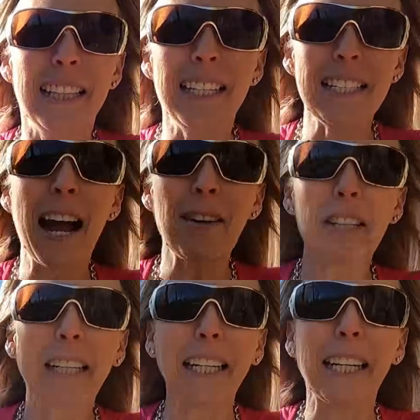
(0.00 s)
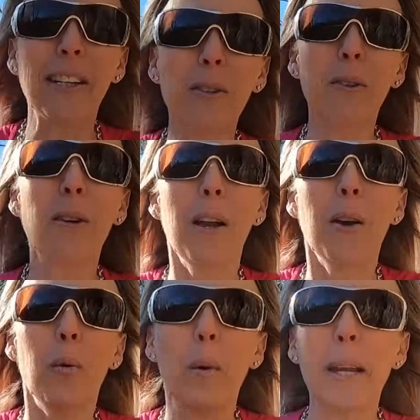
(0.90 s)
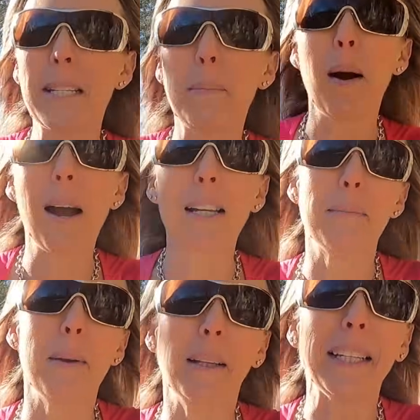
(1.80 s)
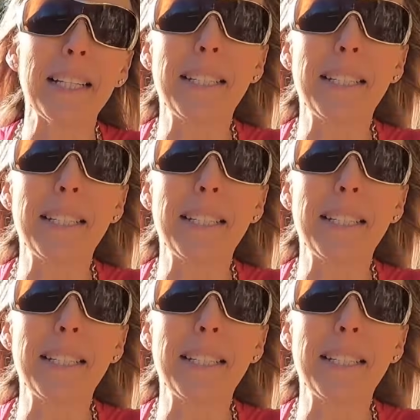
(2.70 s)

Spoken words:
This HAOQI Eagle weighs approximately